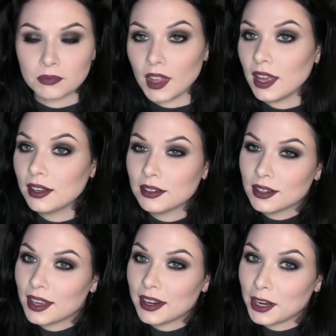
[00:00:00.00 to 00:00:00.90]

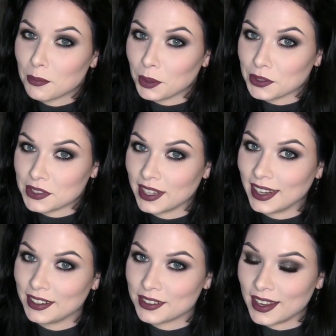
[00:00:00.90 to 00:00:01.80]
not a hair person,
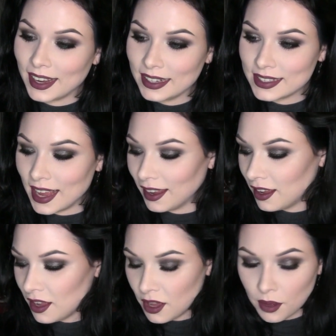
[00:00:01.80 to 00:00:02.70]
I gotta say.
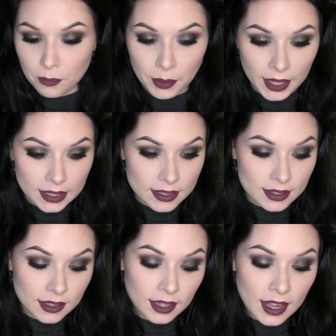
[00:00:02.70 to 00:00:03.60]
But
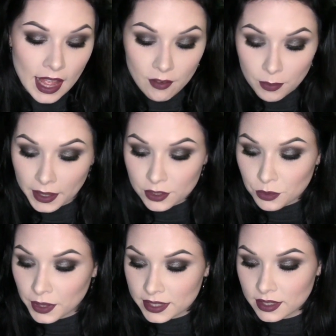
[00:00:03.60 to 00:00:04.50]
everybody's
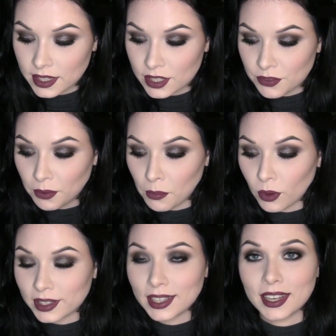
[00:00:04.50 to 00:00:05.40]
requested this for
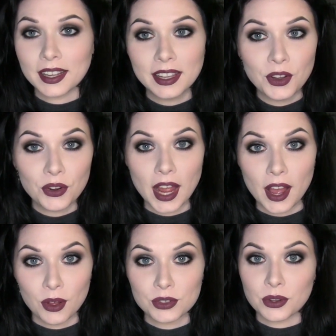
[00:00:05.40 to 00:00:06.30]
more than like a year
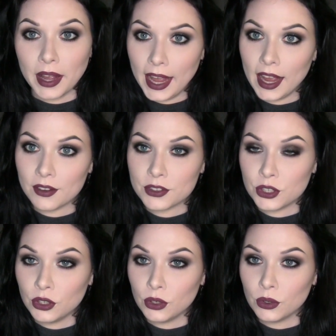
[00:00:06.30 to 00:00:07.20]
now, so I have
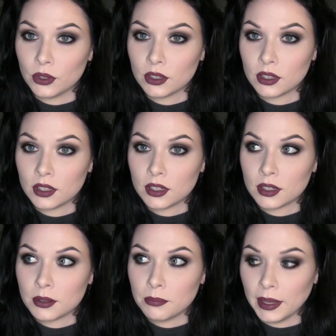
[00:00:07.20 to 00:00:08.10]
to
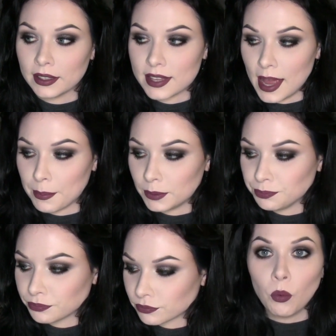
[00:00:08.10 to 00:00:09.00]
make this
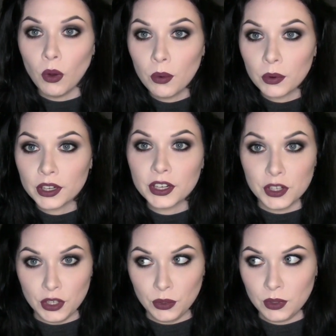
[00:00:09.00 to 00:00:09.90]
happen. What we're gonna
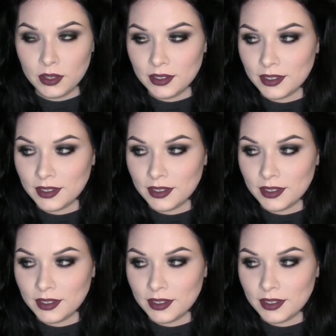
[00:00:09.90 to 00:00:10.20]
do